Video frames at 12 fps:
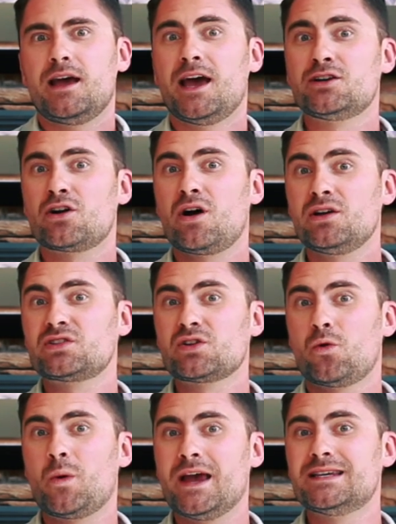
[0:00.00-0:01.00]
And you're
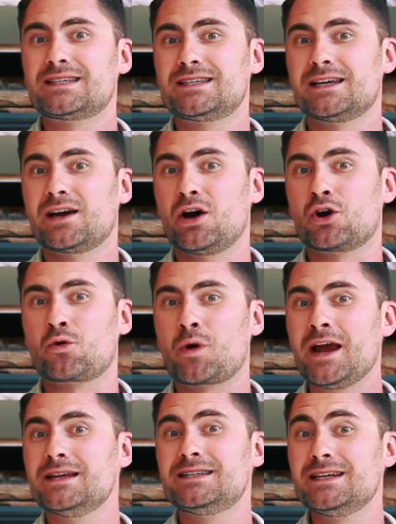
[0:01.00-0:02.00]
also wasting a
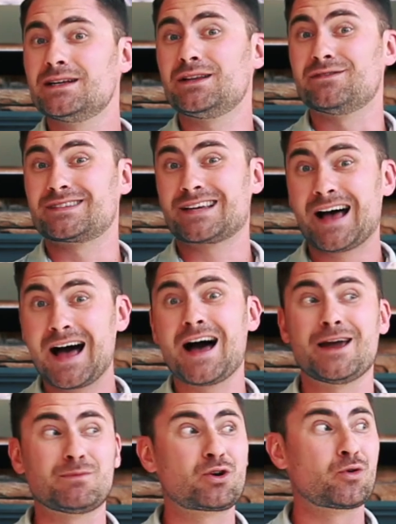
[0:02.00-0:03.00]
great deal of
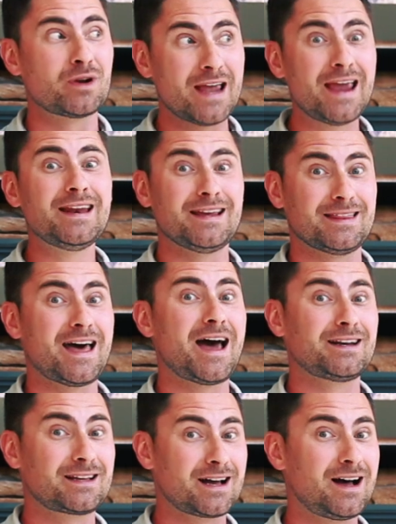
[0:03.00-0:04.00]
time creating
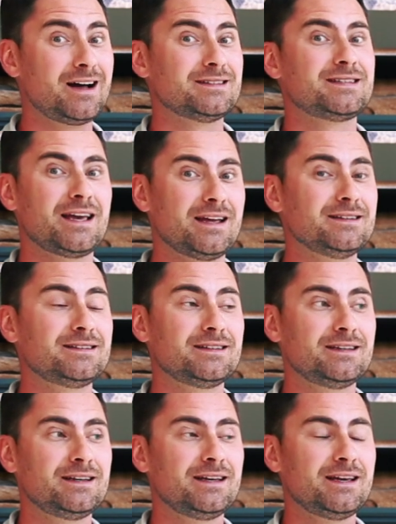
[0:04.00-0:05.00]
that content
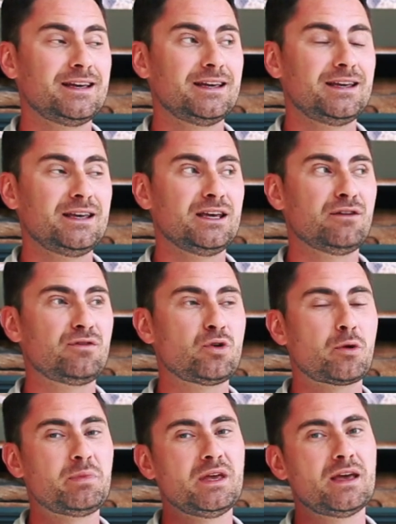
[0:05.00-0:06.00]
if
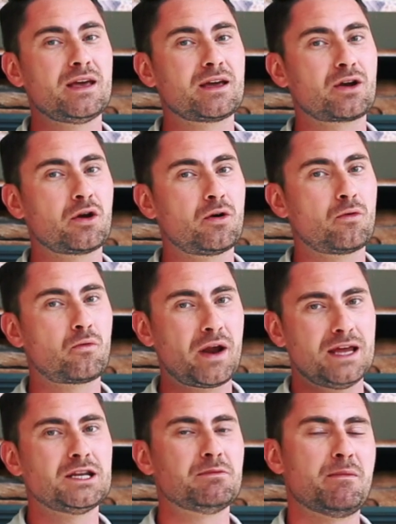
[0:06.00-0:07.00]
you're being
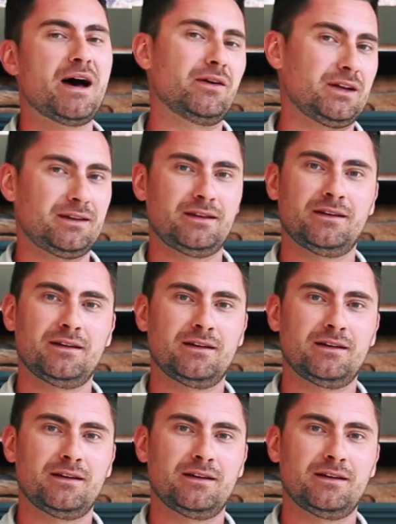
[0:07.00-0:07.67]
random about it.